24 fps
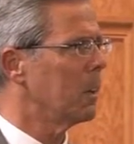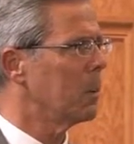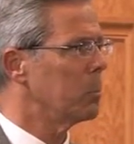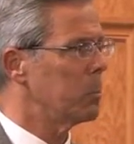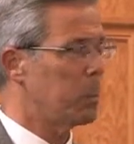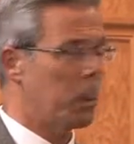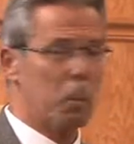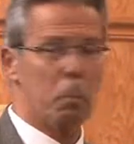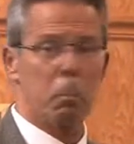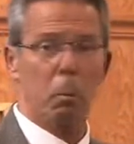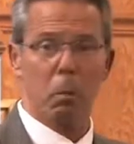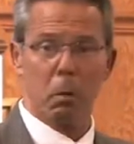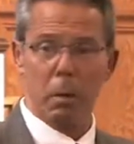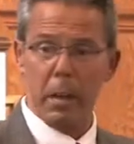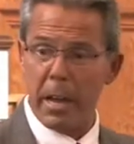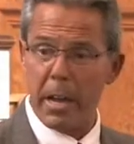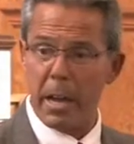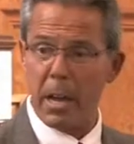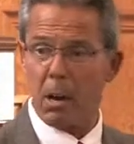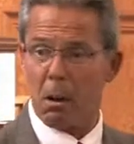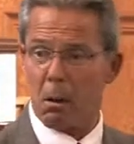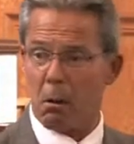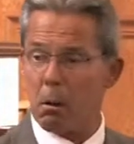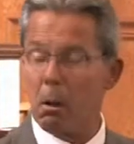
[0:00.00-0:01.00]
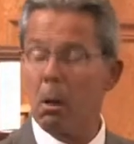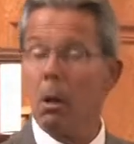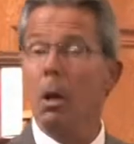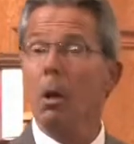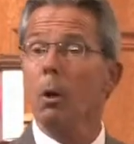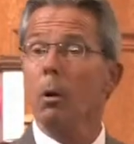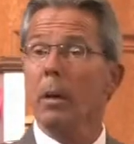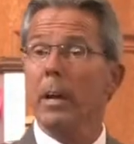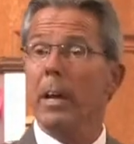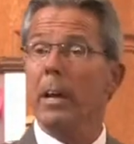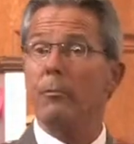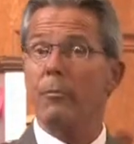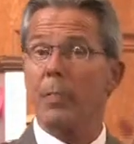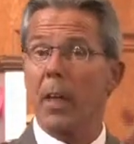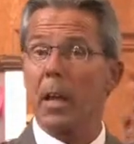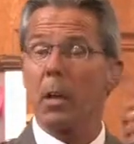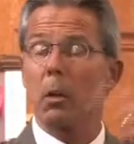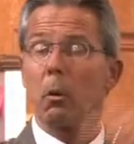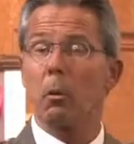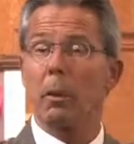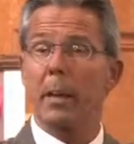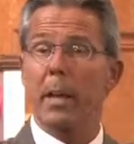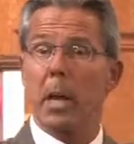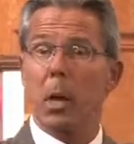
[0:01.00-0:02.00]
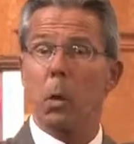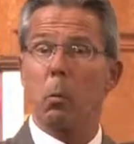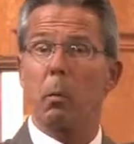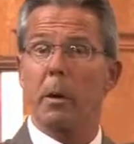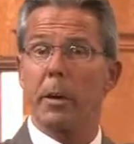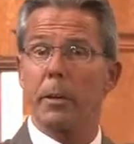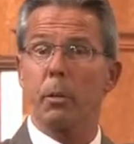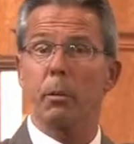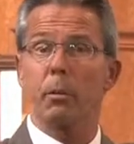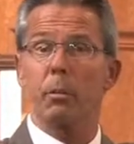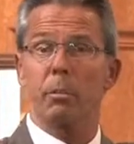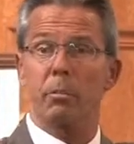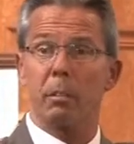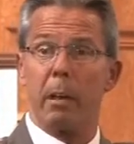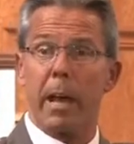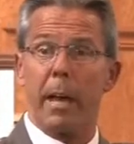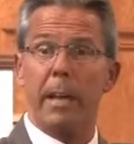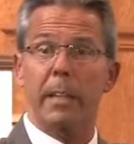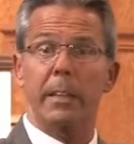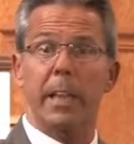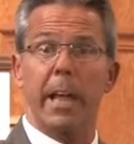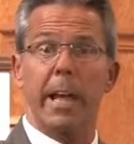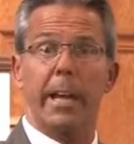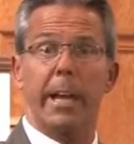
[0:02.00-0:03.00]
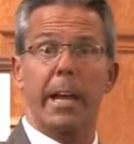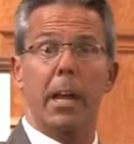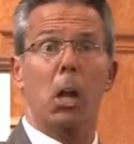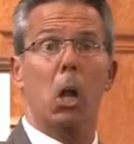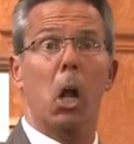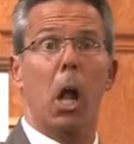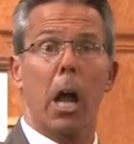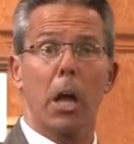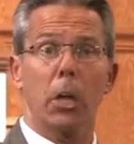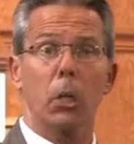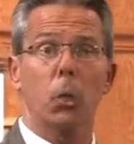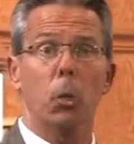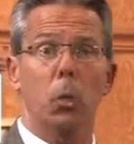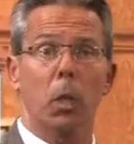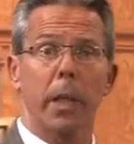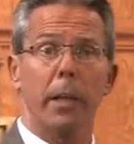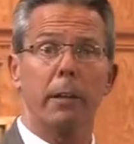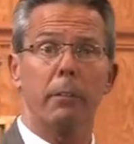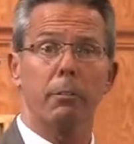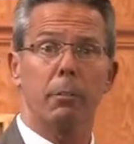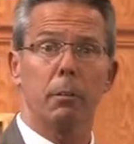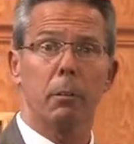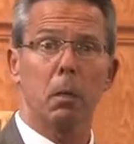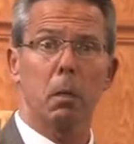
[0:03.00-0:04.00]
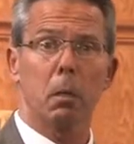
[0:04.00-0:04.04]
People hear. If they don't hear what you say, they hear how you live.